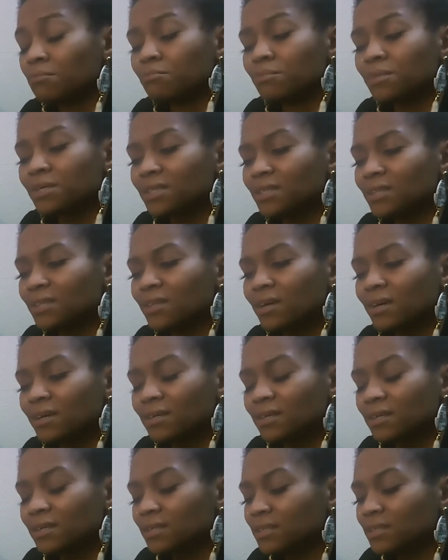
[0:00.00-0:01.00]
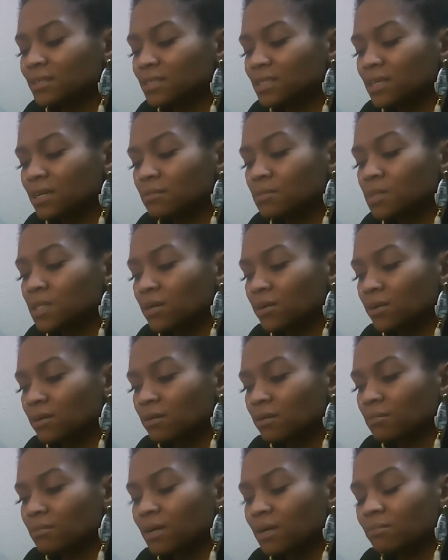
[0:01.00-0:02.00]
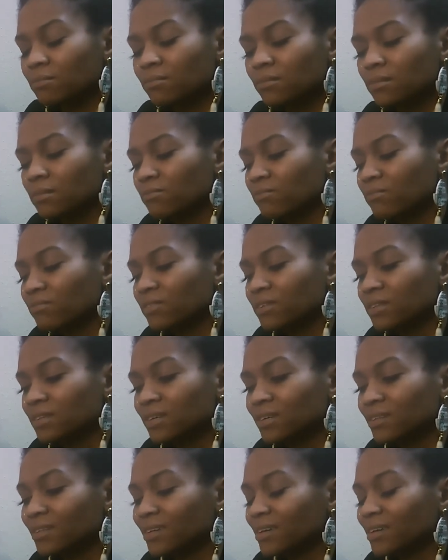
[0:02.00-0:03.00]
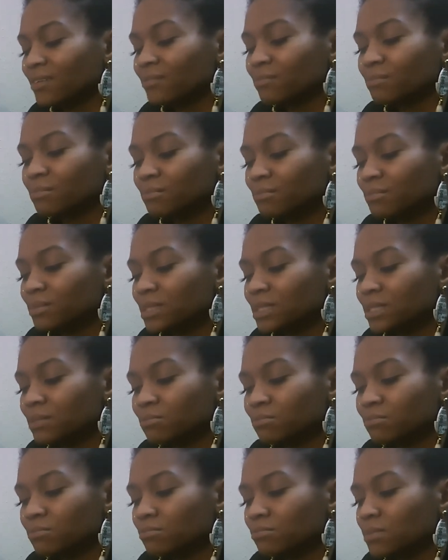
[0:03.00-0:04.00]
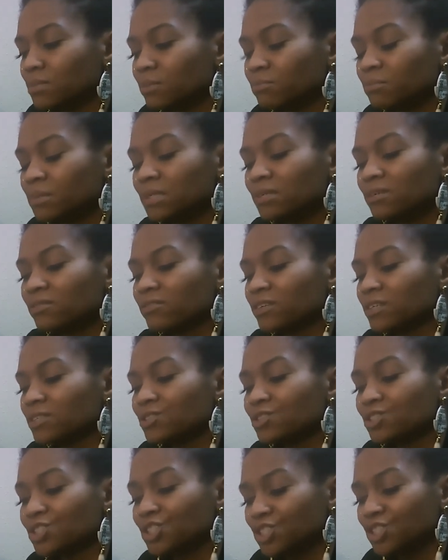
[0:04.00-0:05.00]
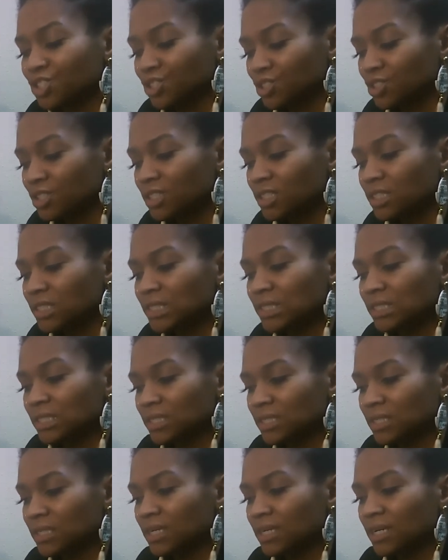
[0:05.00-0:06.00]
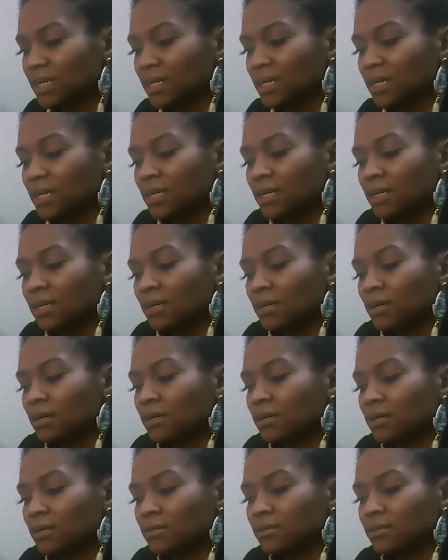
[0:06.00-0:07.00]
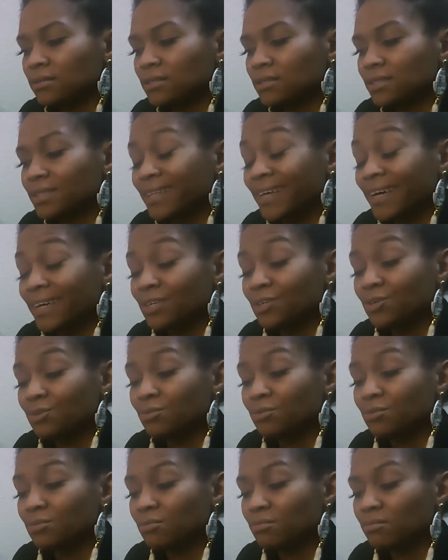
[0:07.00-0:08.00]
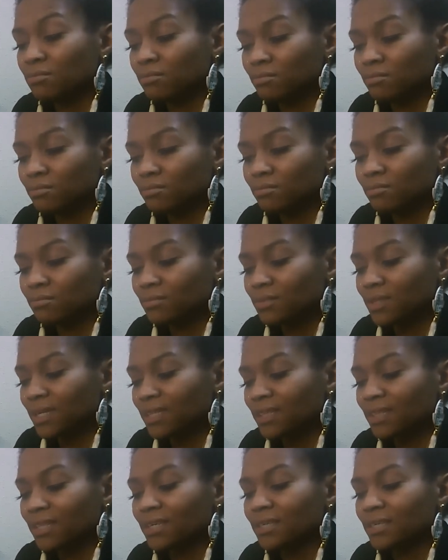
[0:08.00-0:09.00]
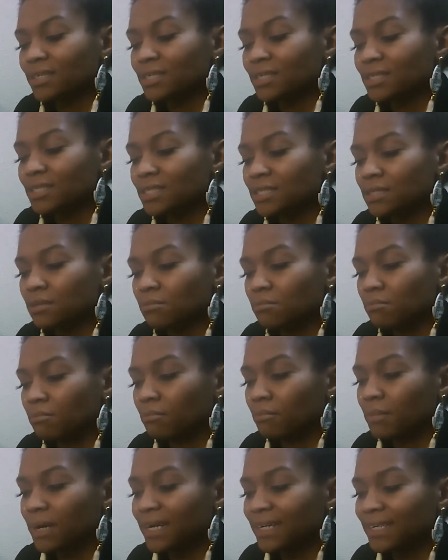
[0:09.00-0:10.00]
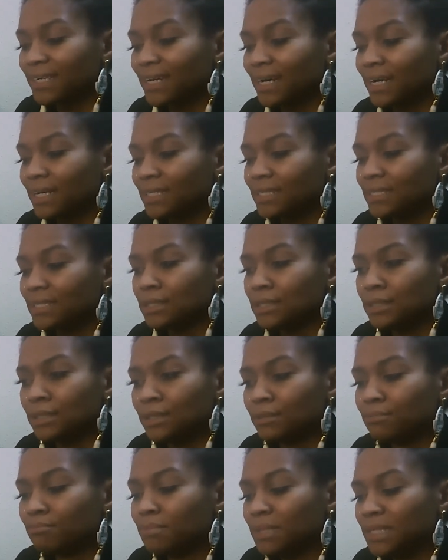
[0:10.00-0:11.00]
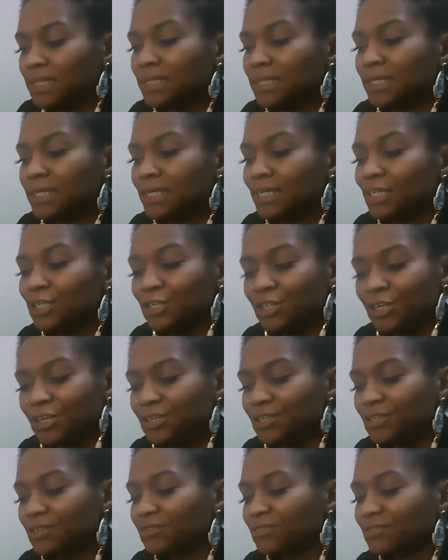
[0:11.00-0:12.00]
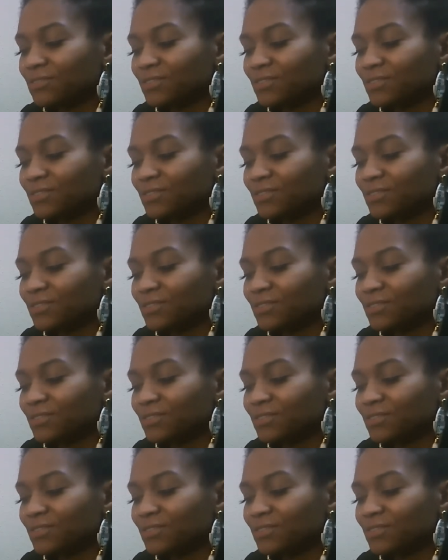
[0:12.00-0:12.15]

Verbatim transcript: But at the same time, I'm feeling like a, a bit of unsurety that you that things might not end up being enough.